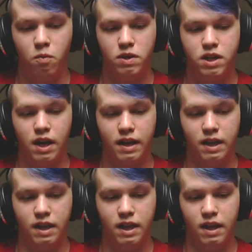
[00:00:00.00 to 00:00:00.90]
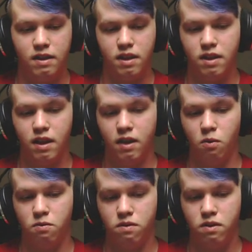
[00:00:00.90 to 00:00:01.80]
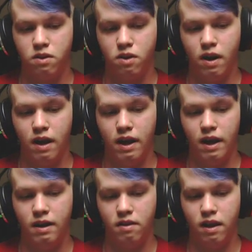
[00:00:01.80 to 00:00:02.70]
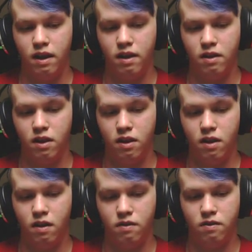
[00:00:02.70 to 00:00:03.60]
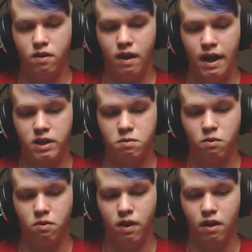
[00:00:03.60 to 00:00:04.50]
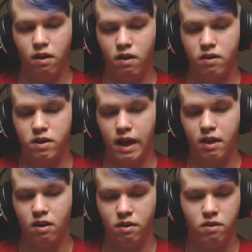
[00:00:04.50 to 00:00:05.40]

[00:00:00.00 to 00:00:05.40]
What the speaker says: which I get that they're not into like the actual like tech,